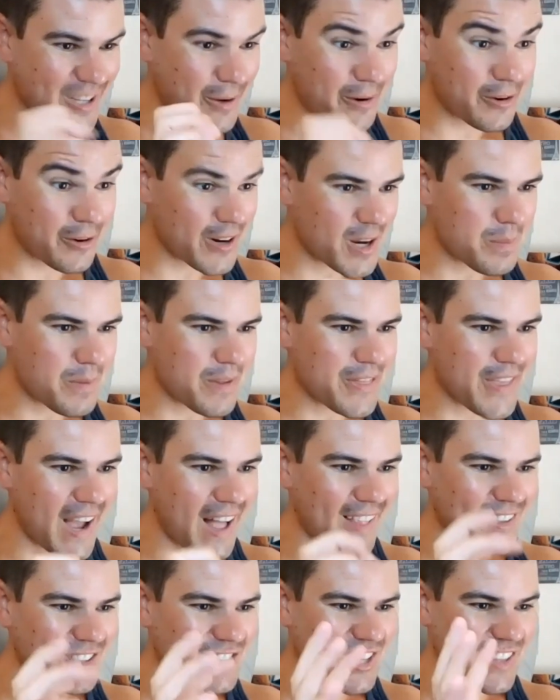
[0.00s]
So in Greek
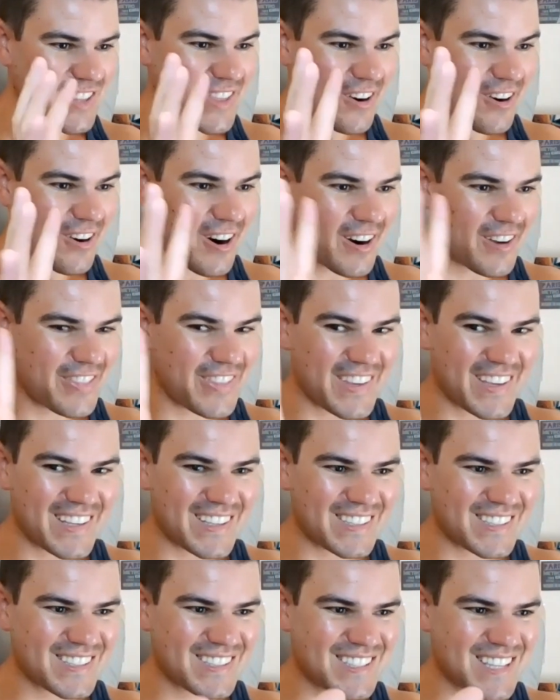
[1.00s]
mythology, there are
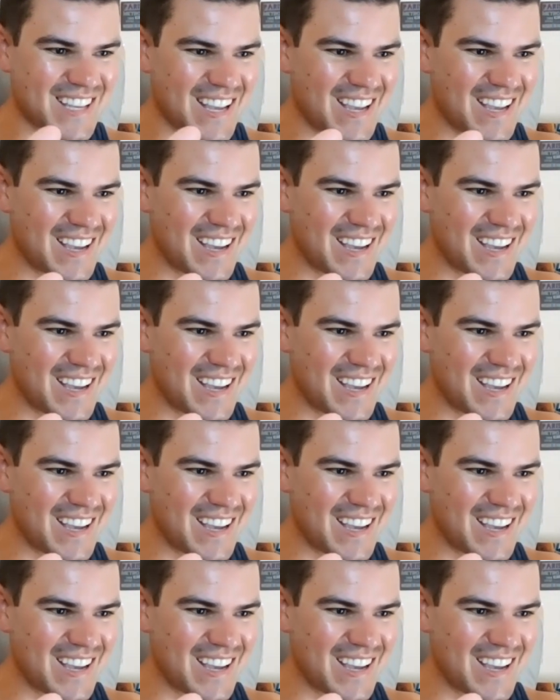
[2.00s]
these